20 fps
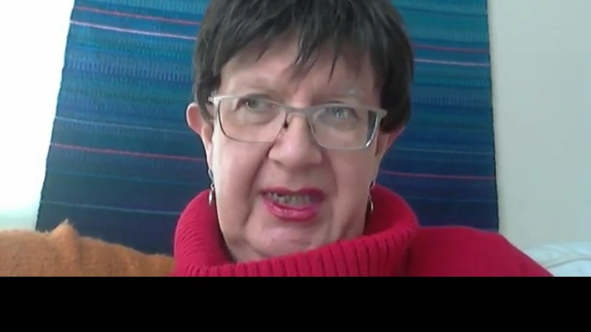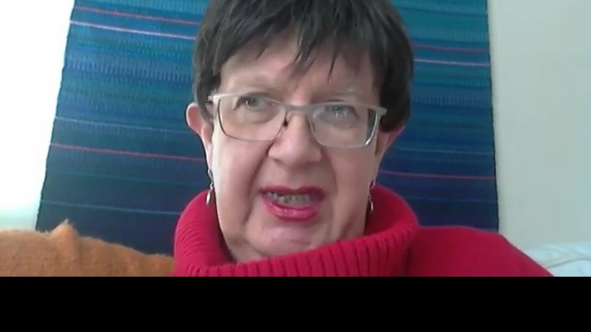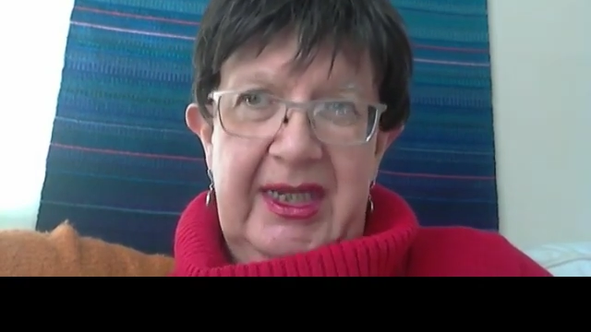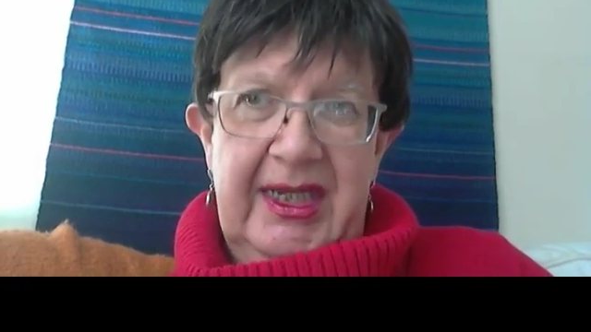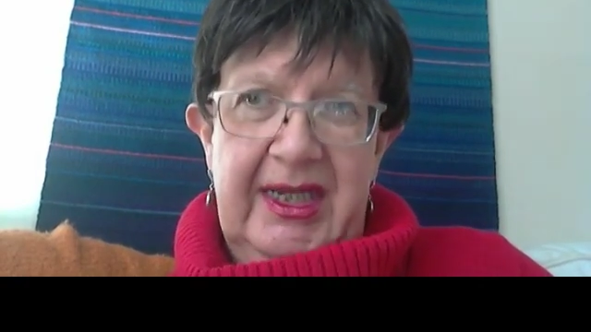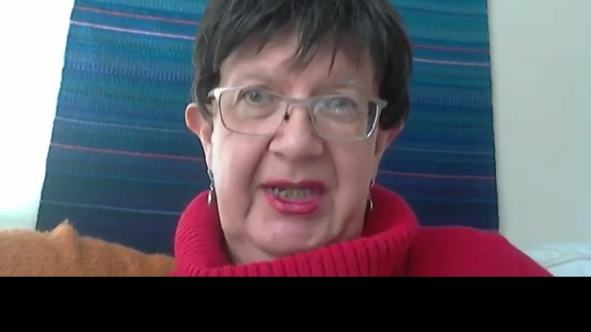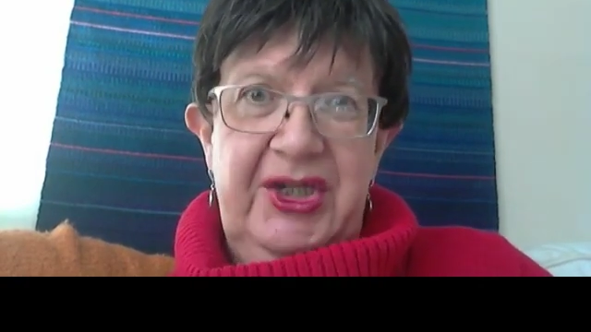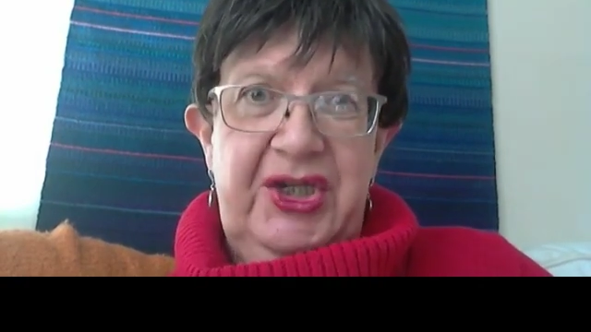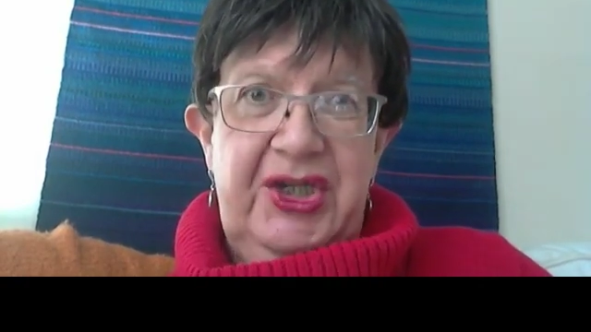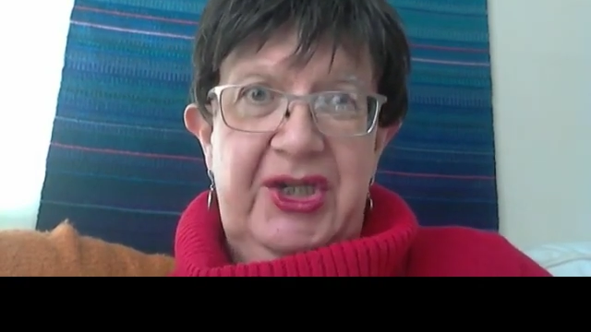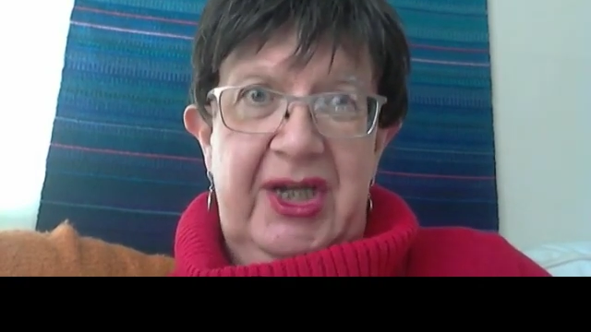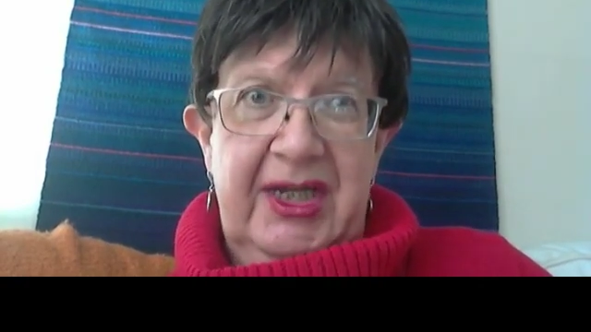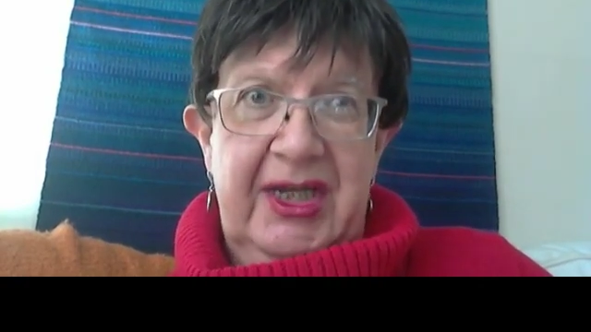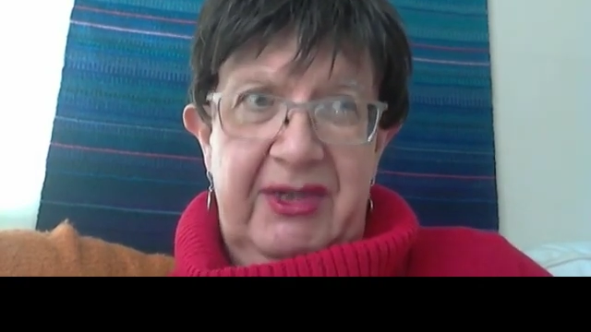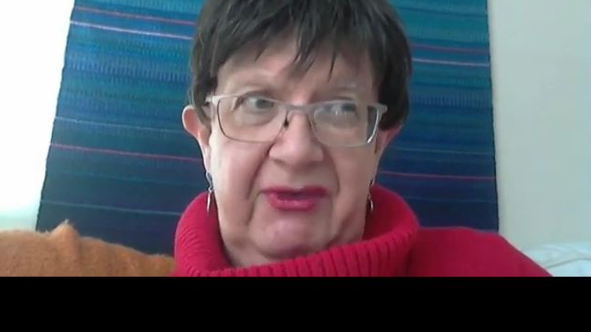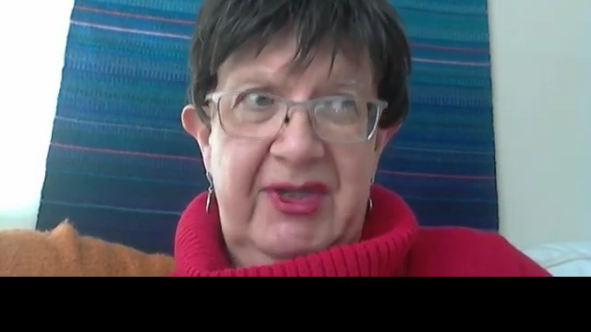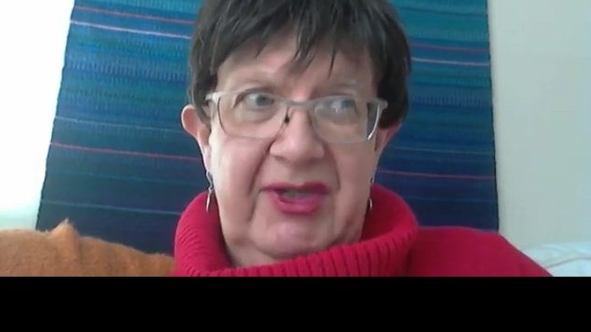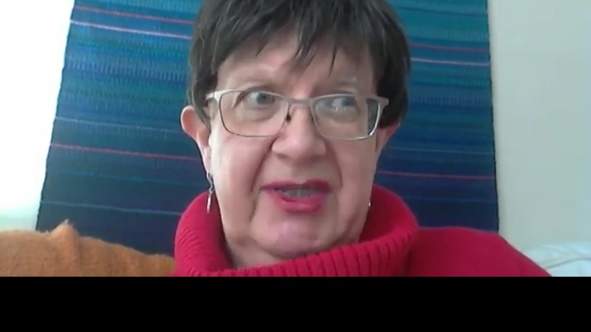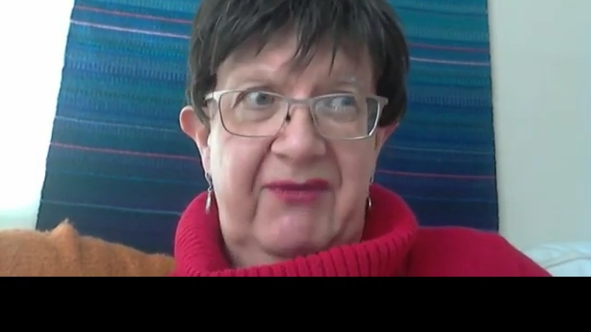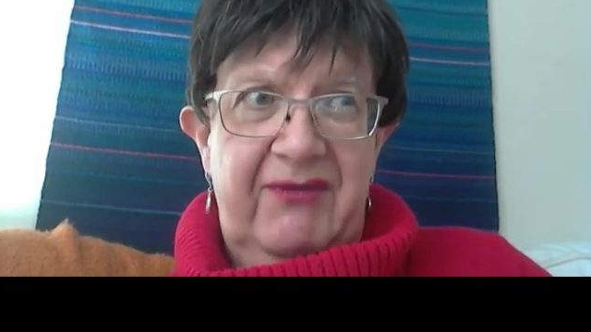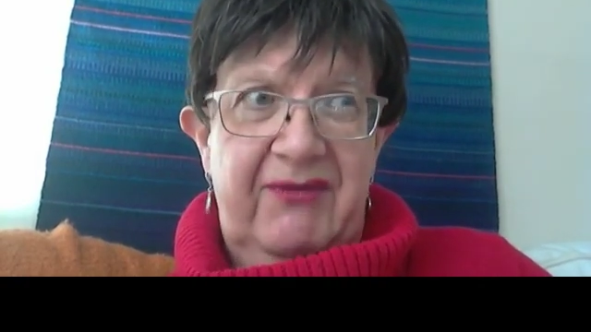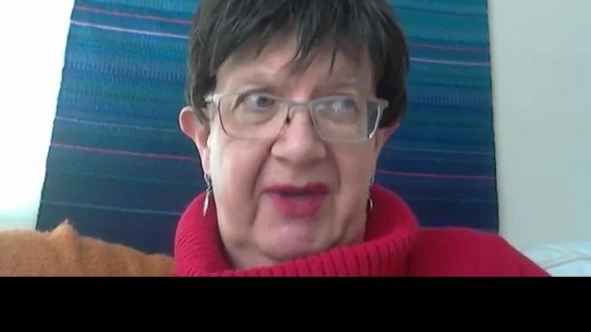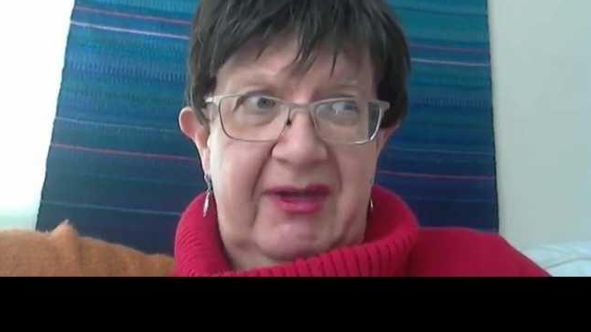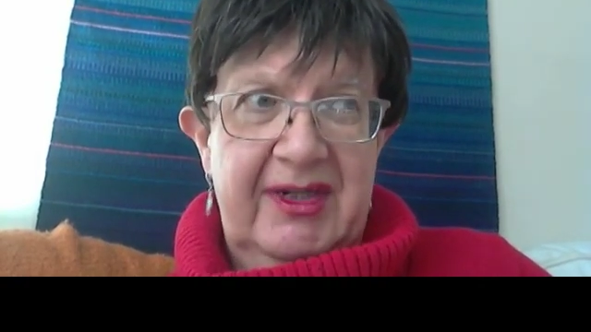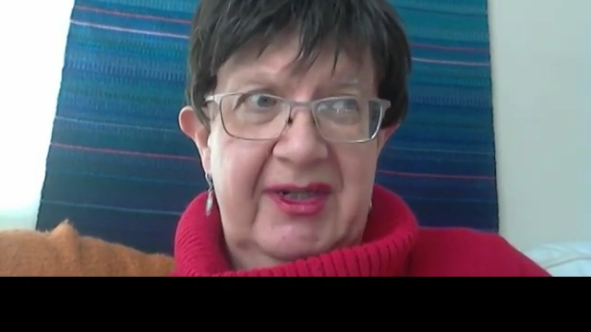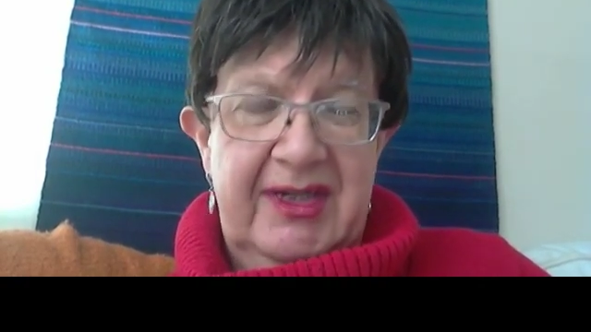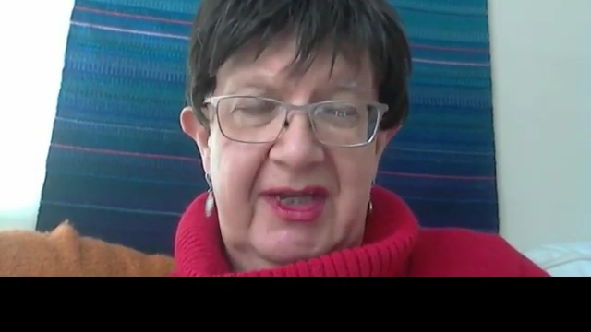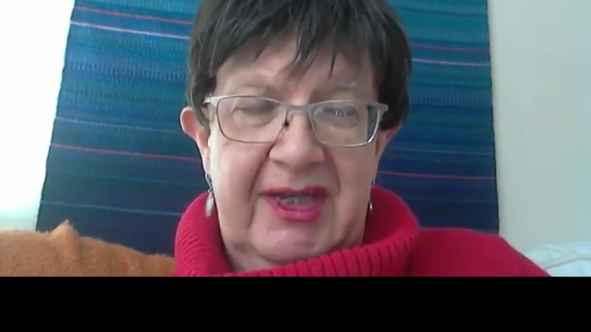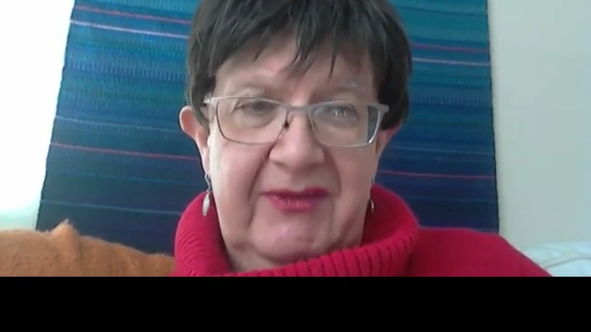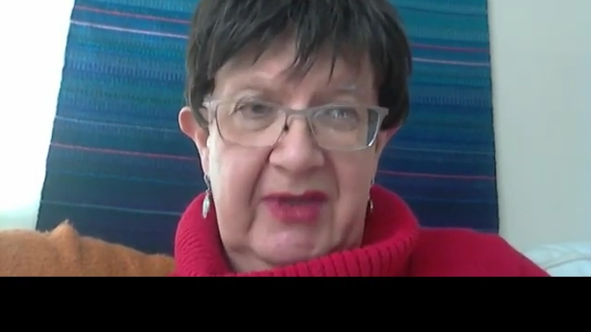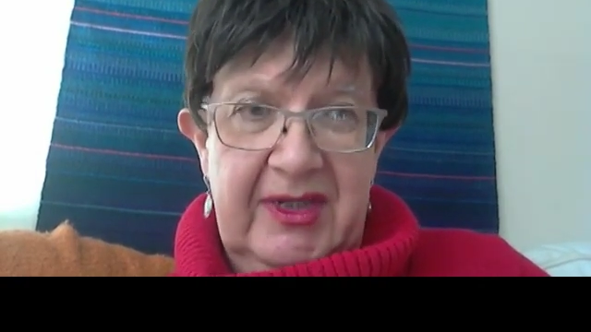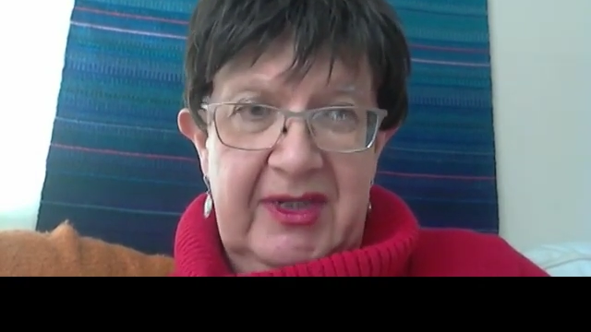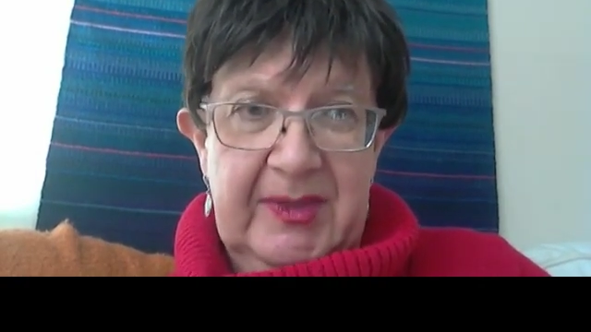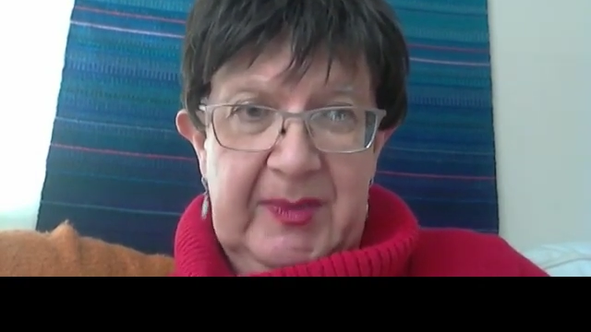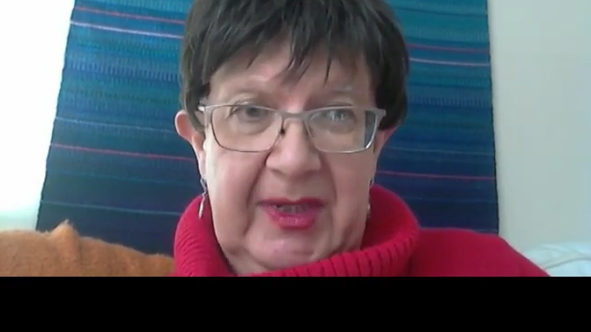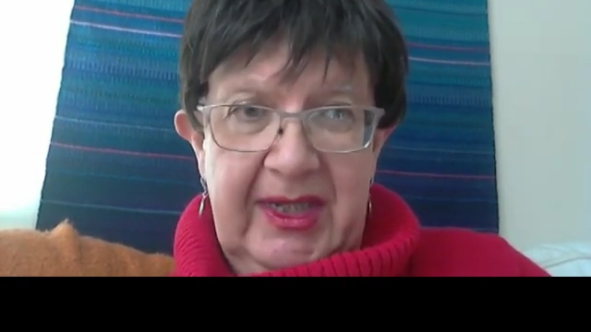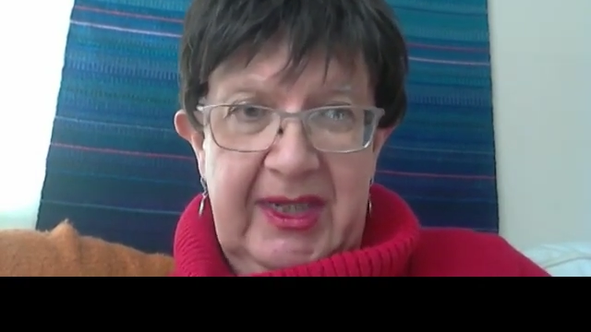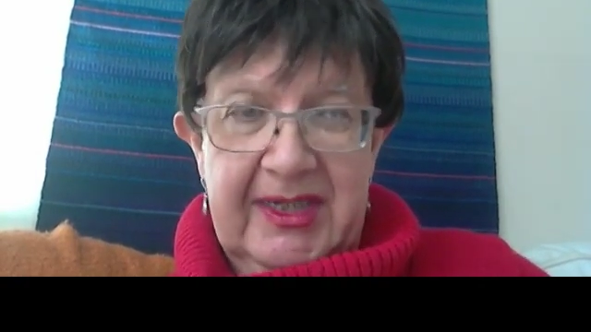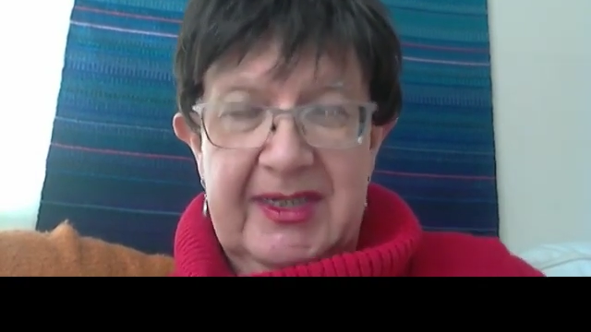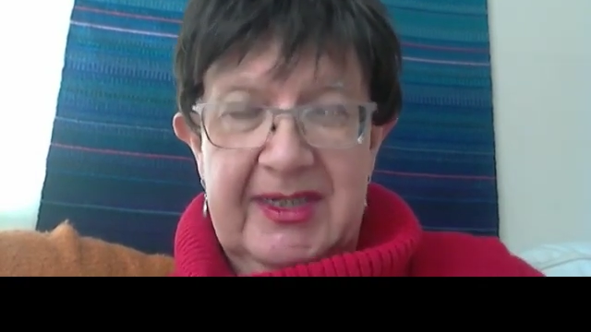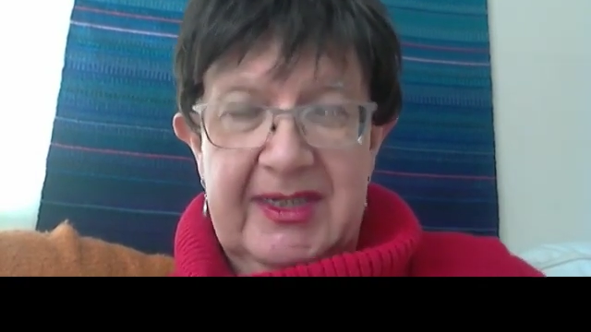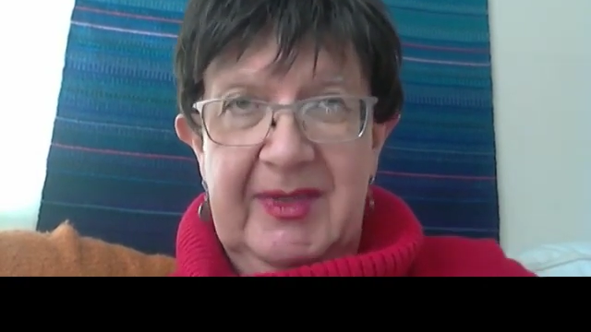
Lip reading: And China is a very diverse place.